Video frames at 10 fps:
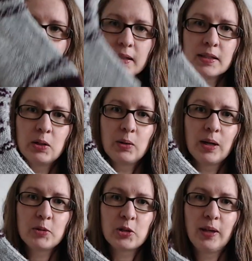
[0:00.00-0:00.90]
So I'm
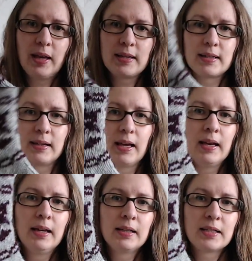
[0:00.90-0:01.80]
showcasing
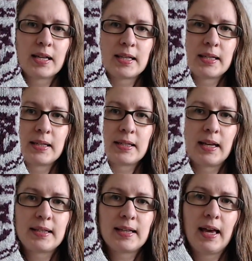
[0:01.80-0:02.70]
just the
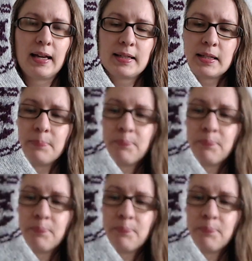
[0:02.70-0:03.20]
size S.